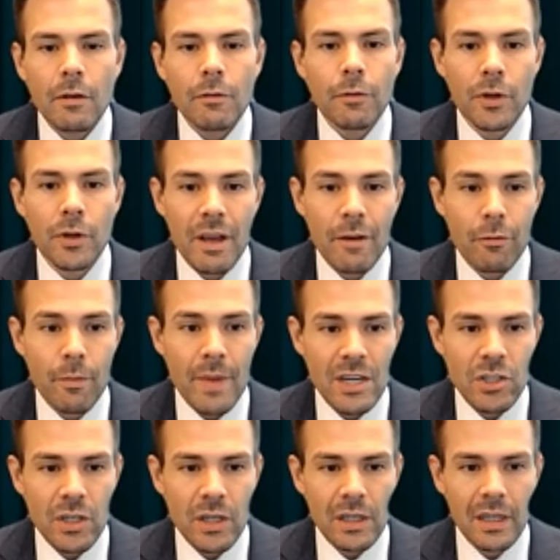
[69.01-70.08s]
For her
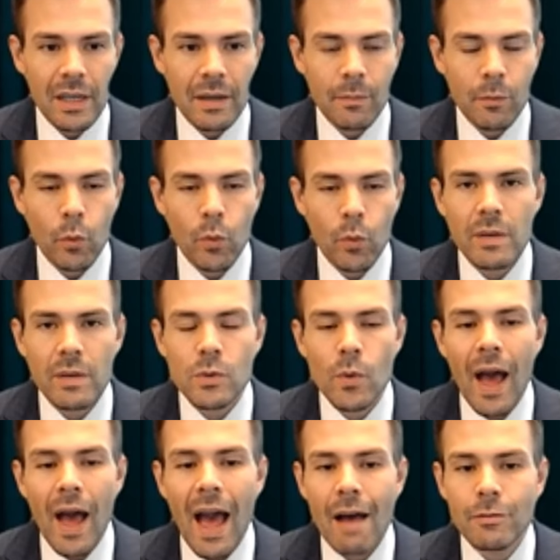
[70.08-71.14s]
defamation claim, Williams
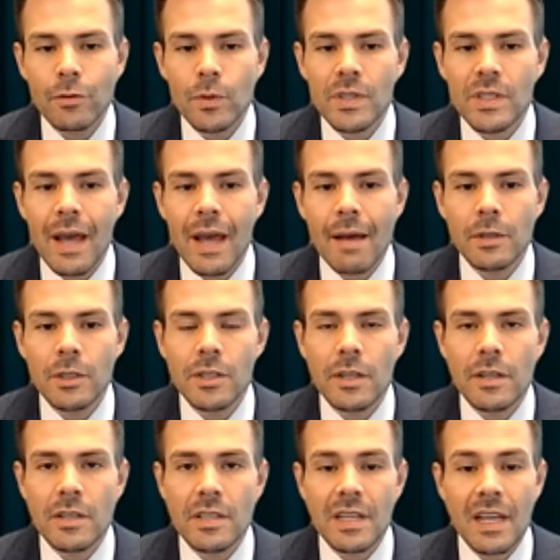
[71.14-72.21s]
will have to establish
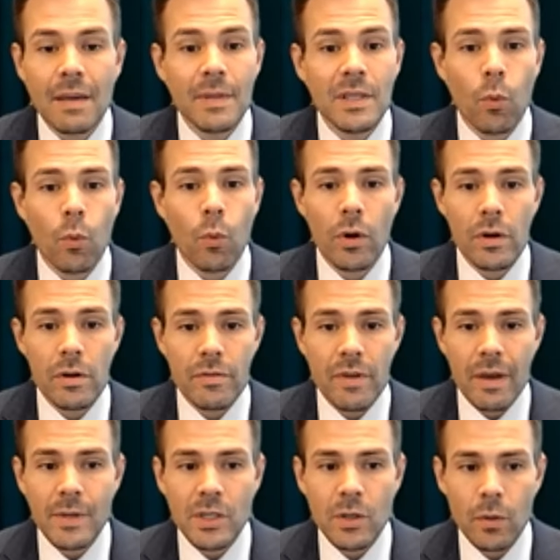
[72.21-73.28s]
that the statements were
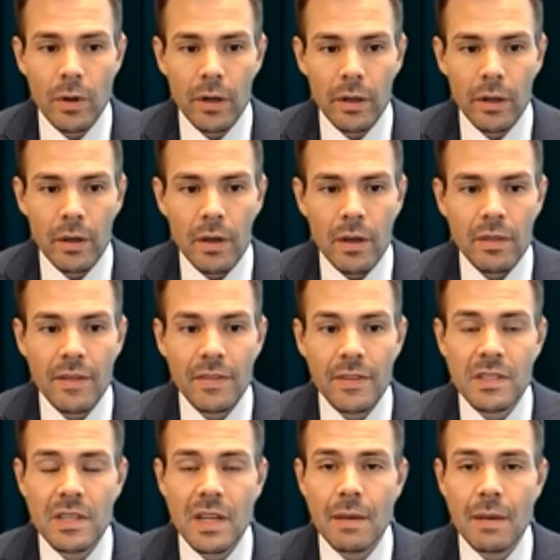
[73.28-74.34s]
defamatory, that
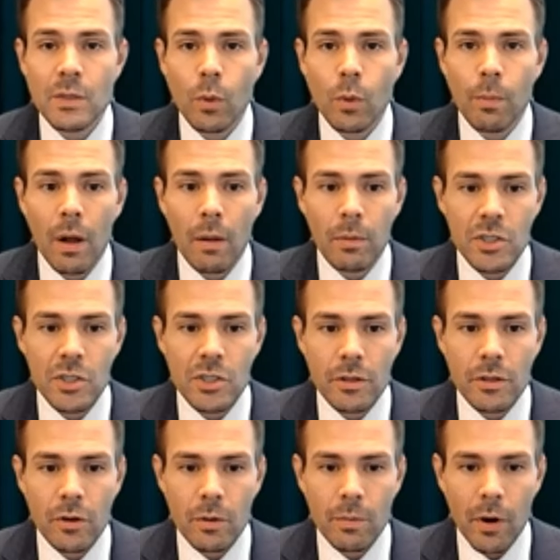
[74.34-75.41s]
the statements were published to
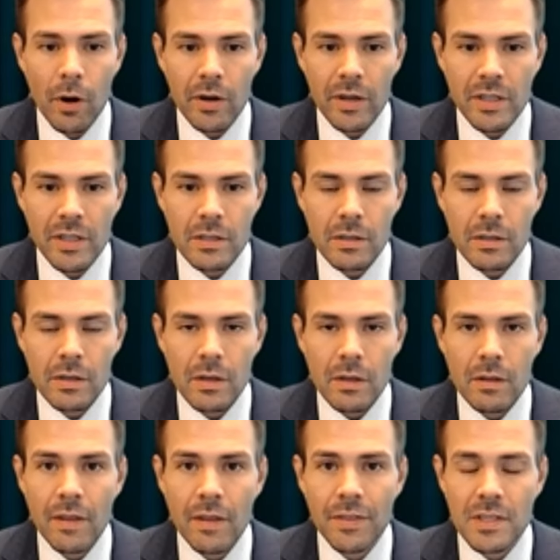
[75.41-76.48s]
third parties,
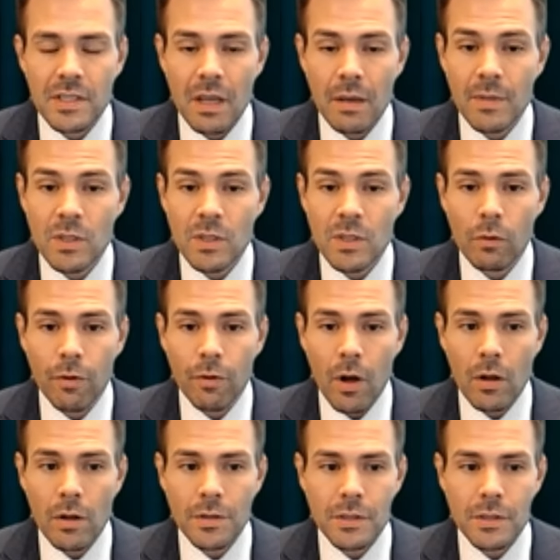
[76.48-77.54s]
that the statements were
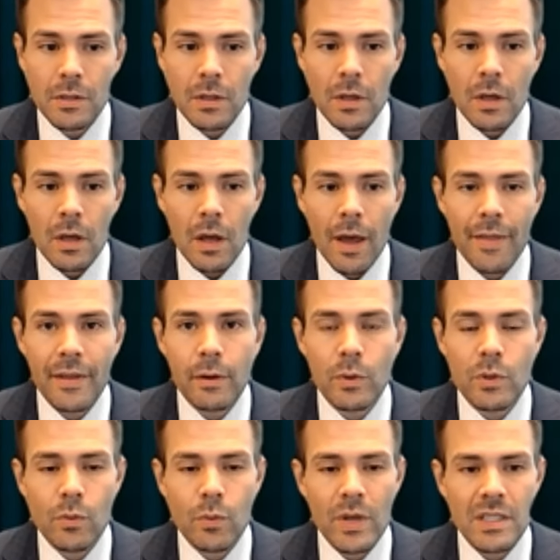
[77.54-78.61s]
false, and that it
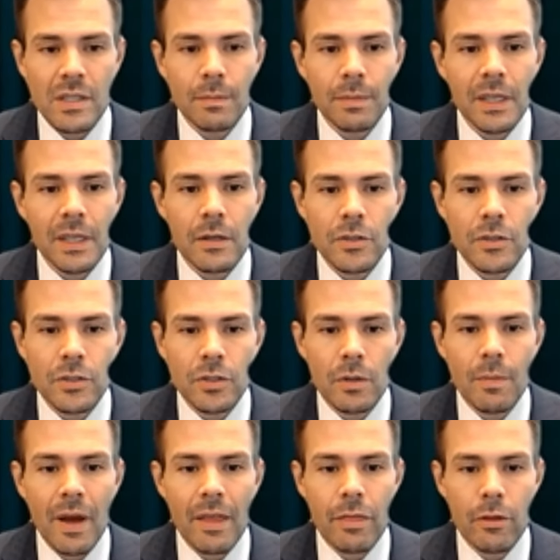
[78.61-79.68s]
was reasonably
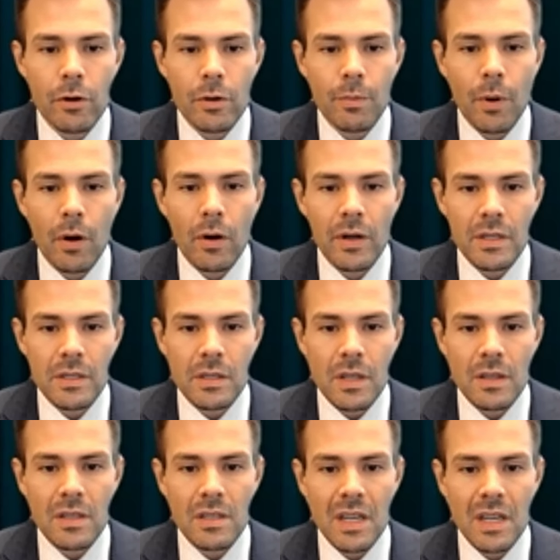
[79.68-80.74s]
understood by third parties
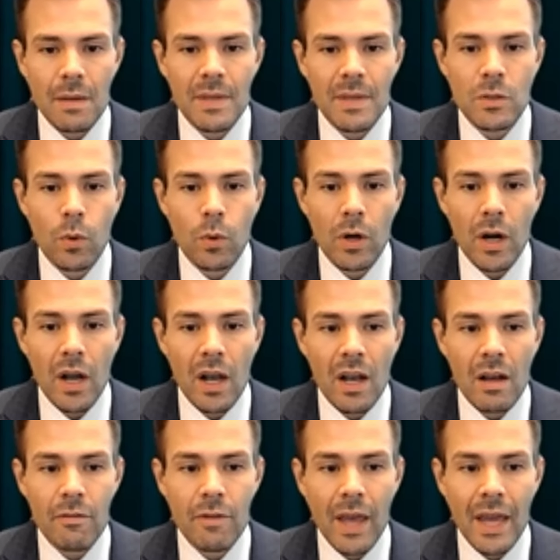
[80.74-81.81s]
that the statements were
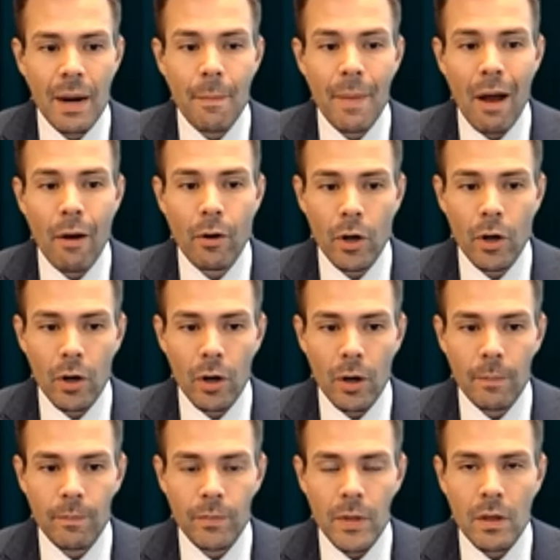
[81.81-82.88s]
of and about
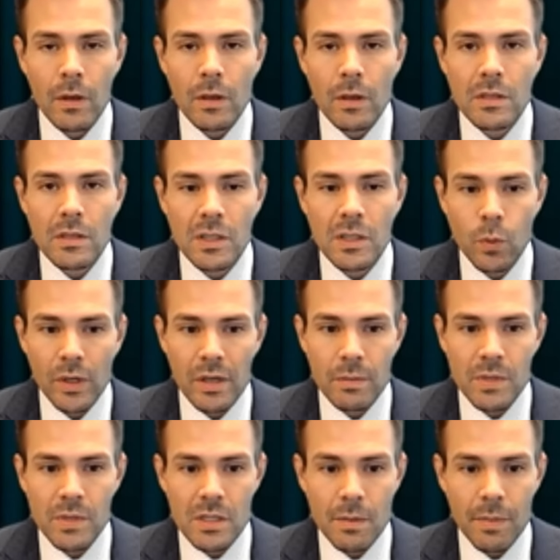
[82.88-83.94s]
her. Since
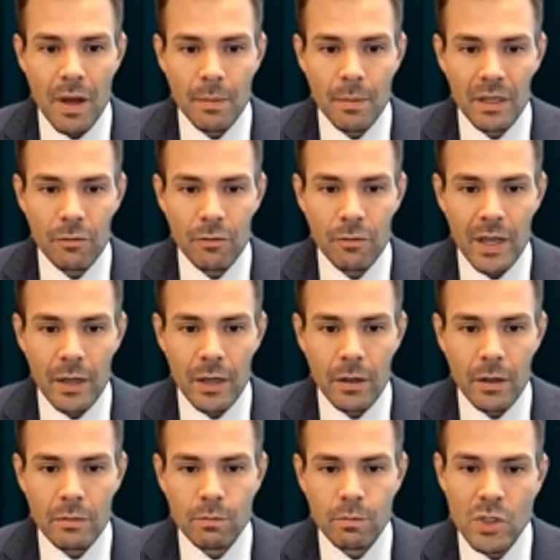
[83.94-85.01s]
Williams is a public
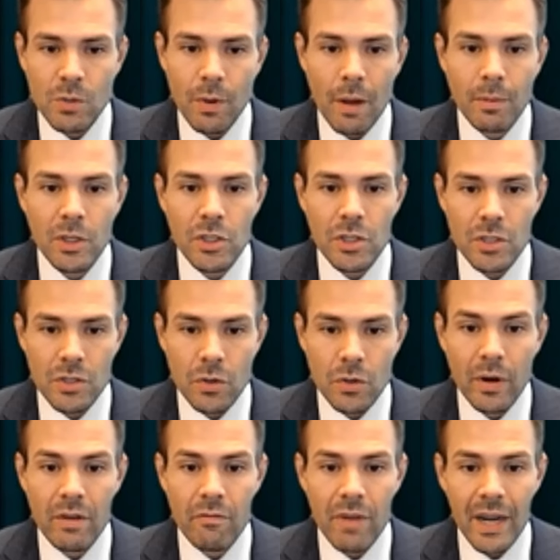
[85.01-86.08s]
figure, she published a
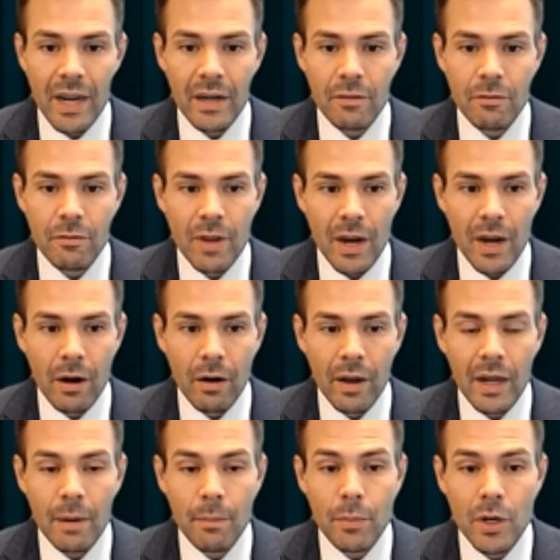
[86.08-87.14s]
story in Vanity Fair
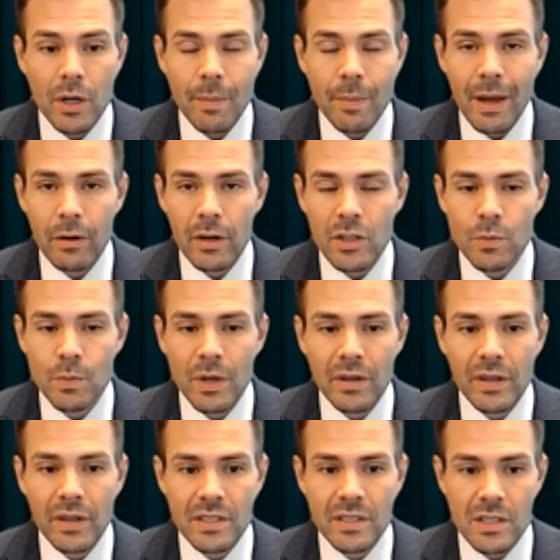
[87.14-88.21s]
and a book about her
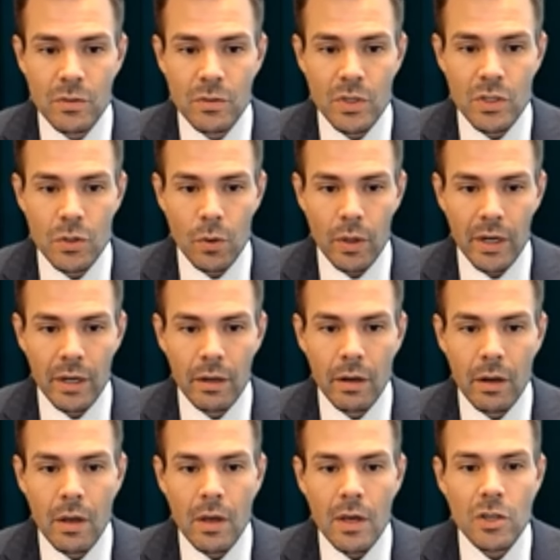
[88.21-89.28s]
experiences with Sorokin.
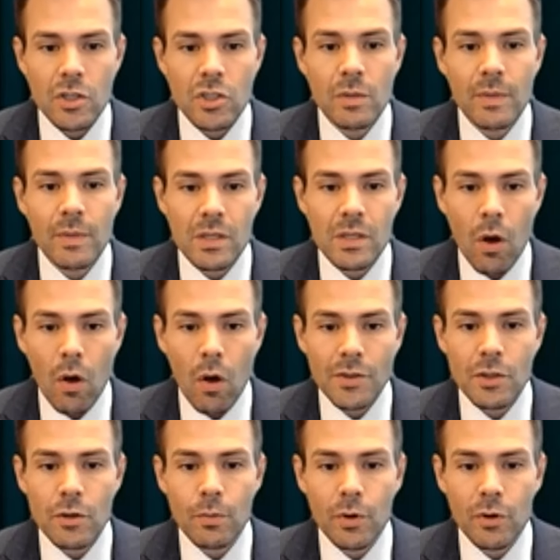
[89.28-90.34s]
She must
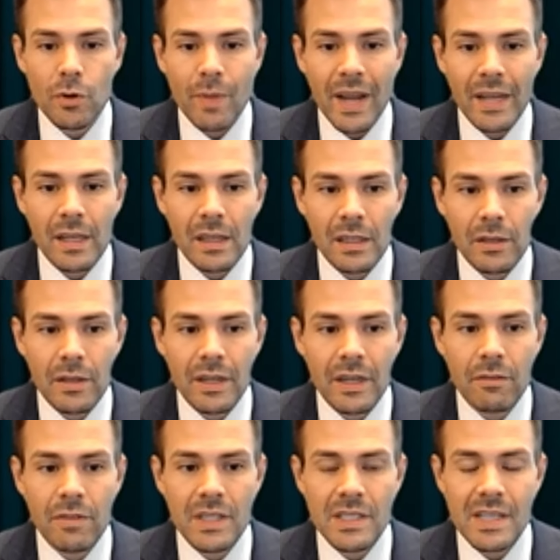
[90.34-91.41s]
also prove by clear and
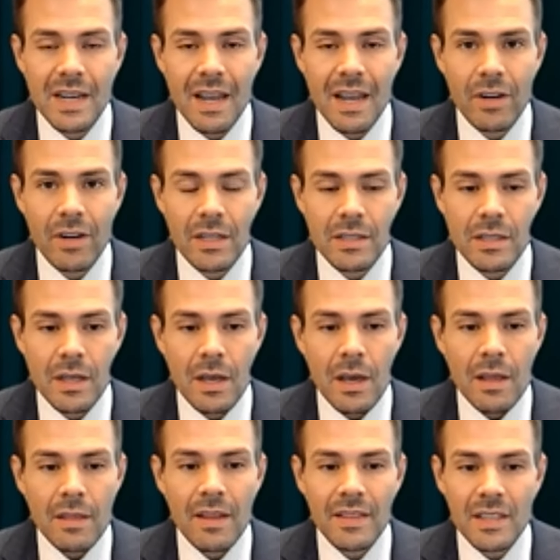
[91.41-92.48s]
convincing evidence
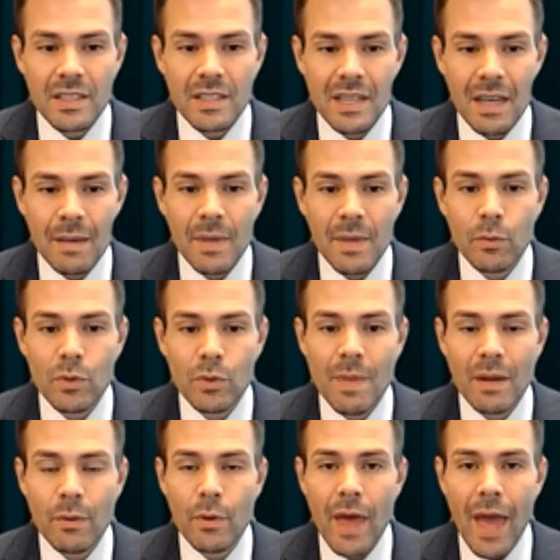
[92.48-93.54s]
that the statement was
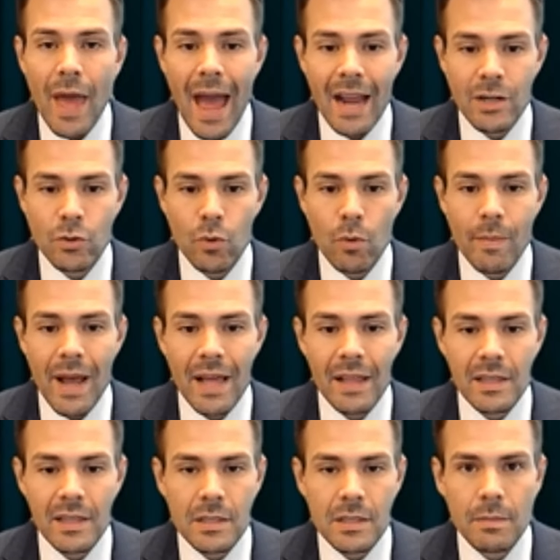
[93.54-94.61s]
made with actual
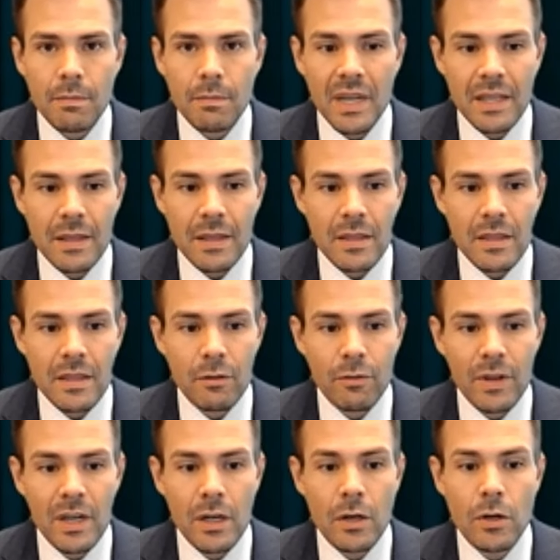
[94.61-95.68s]
malice, meaning that the
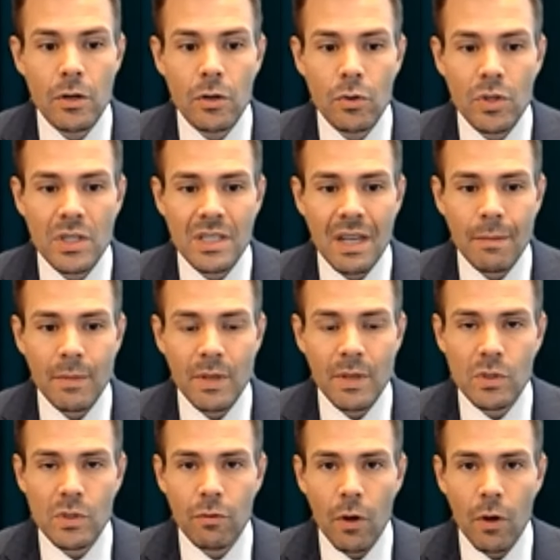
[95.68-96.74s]
defendant knew the statement
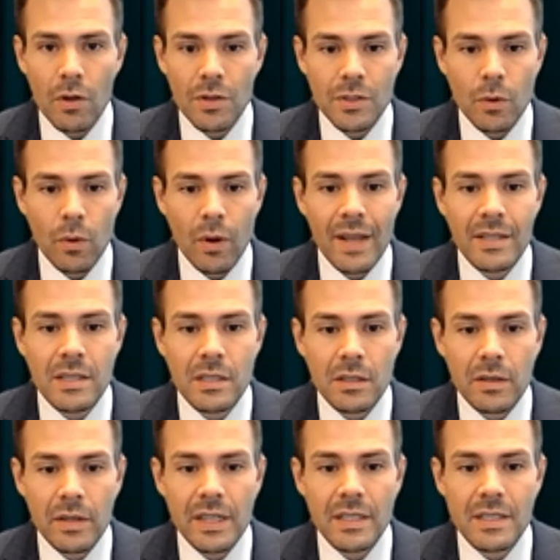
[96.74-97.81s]
was false or had
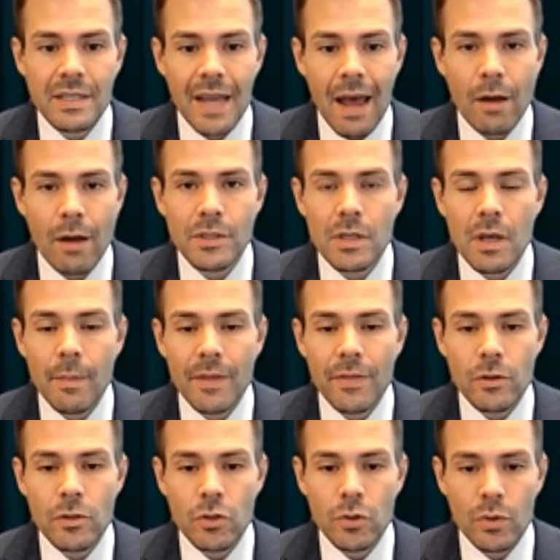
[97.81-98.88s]
serious doubts
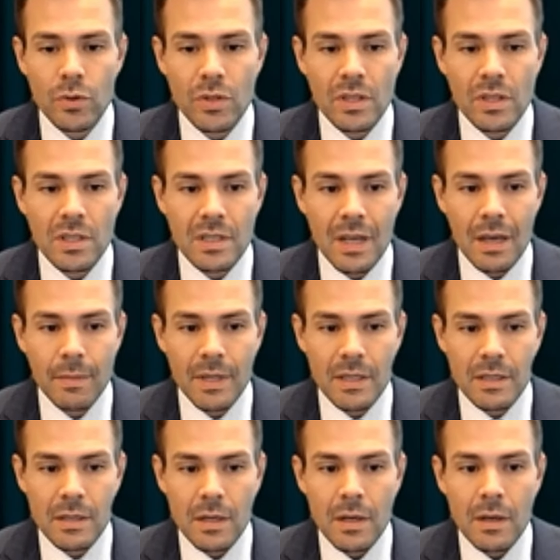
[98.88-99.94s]
about the truth of the
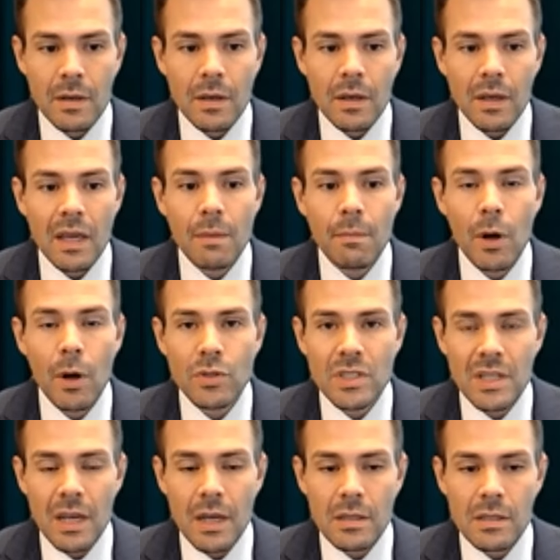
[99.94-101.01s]
statements. In most
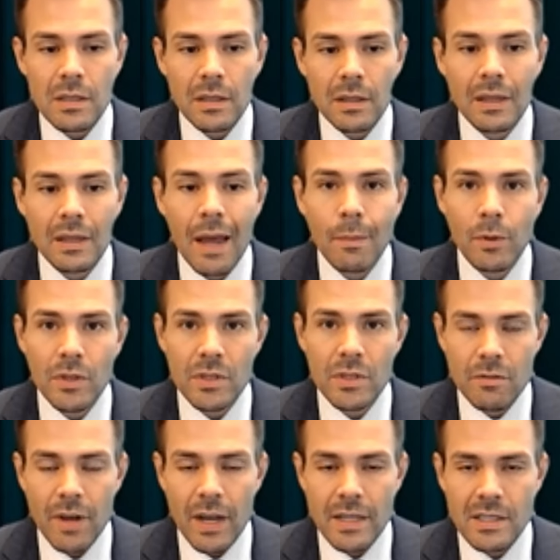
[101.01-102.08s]
states, libel is
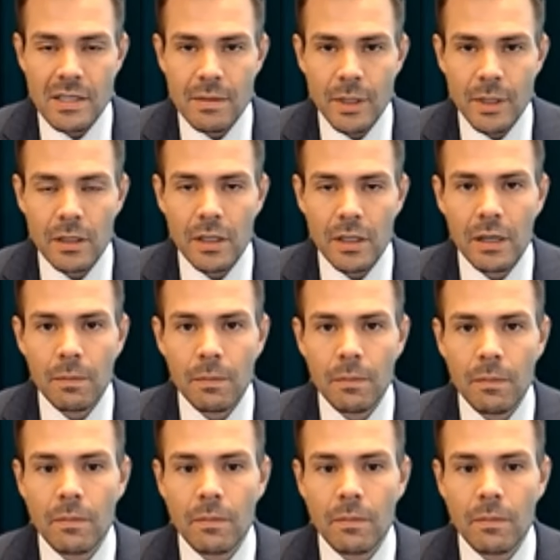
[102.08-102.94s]
defined similarly.